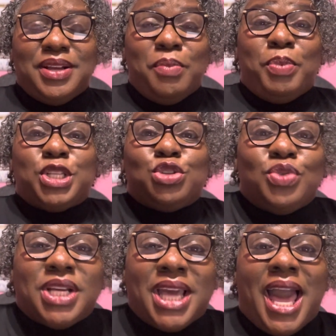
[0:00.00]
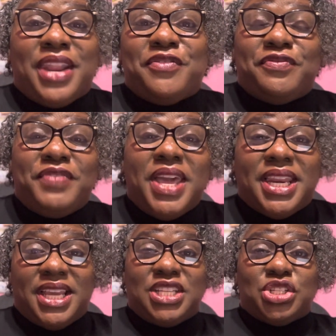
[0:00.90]
But you gotta
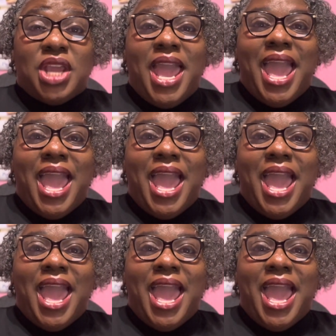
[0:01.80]
finish